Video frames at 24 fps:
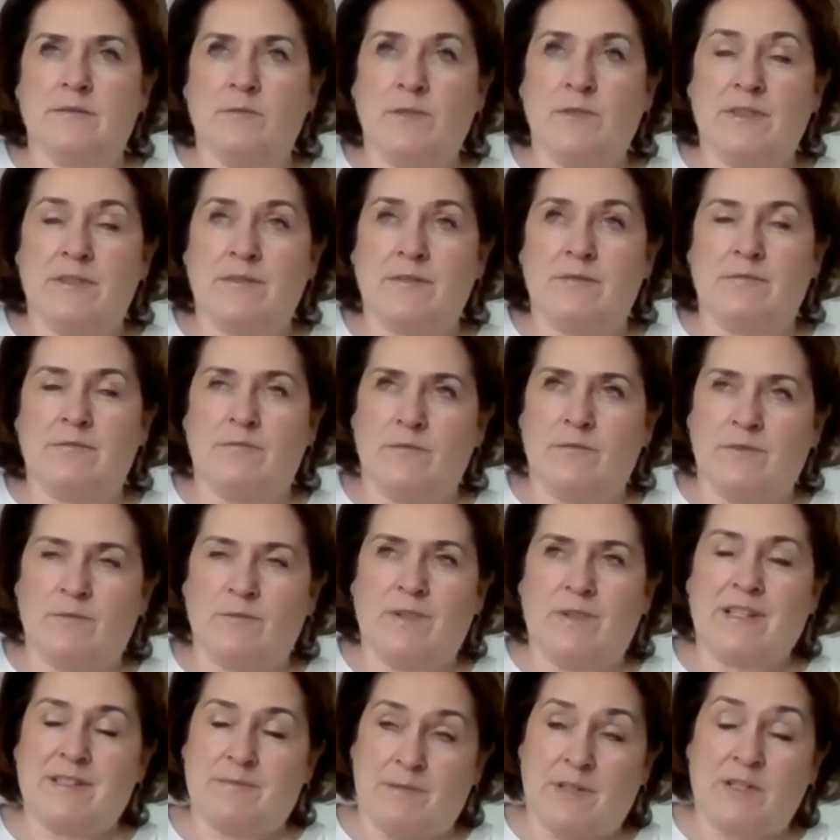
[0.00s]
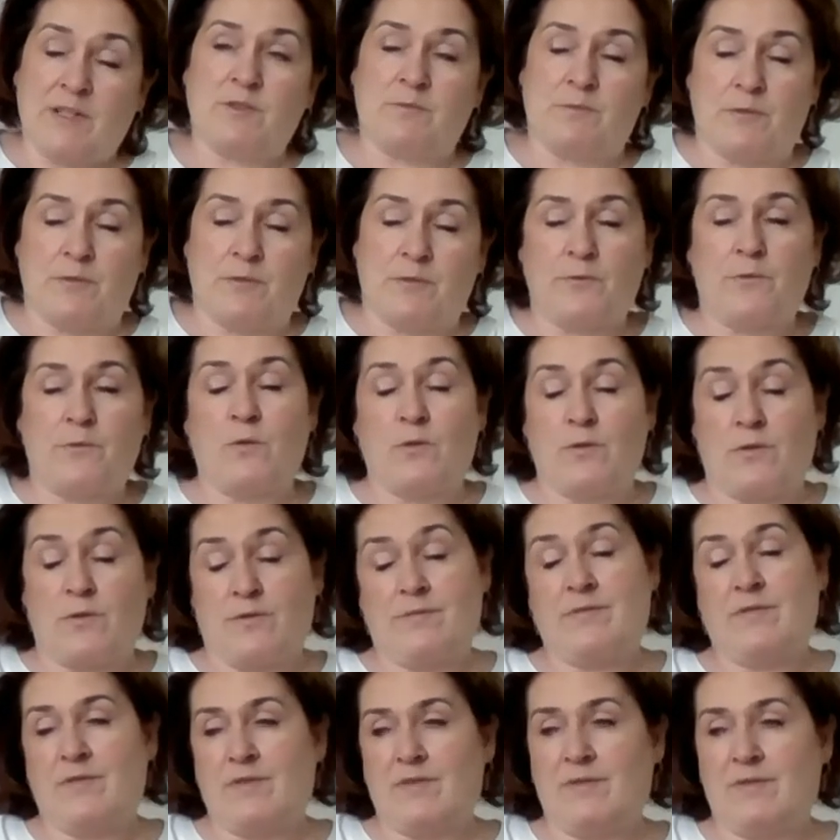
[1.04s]
we, as mentioned before,
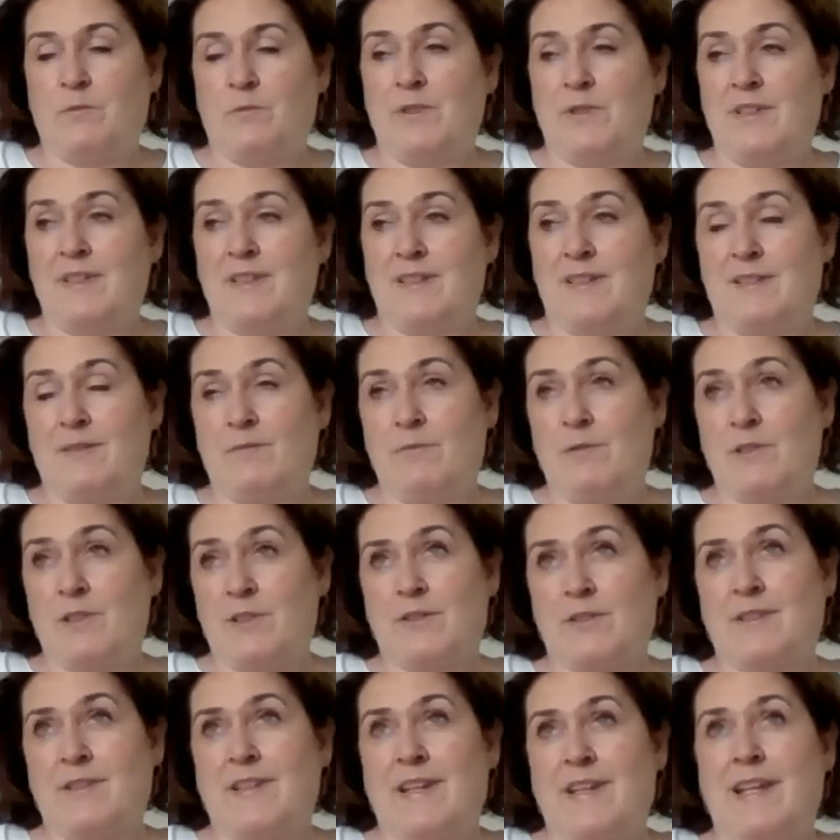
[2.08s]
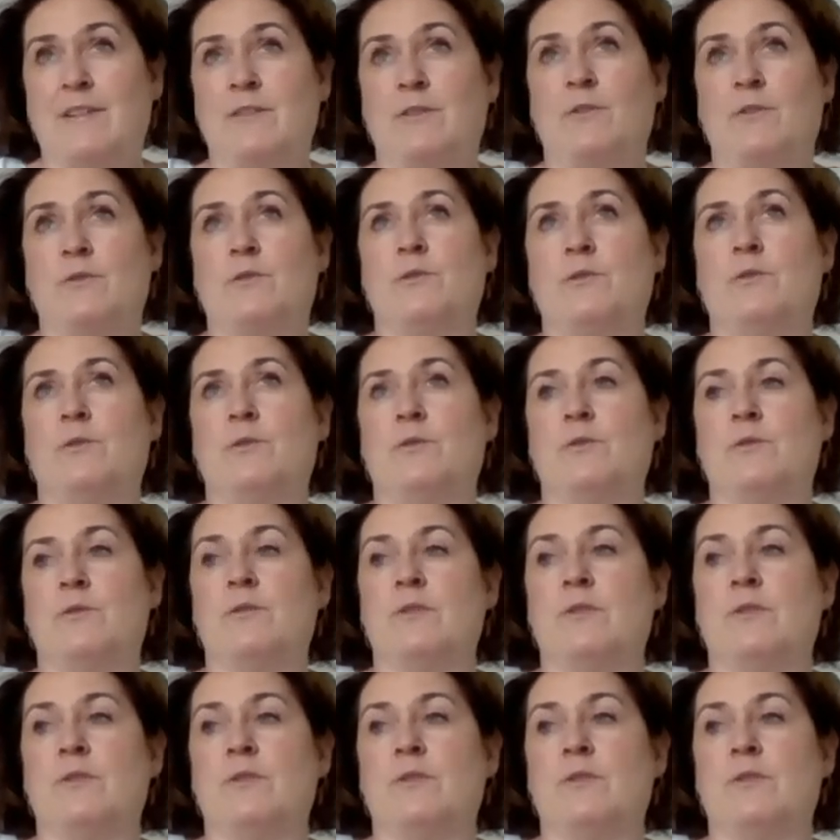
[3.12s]
we tend to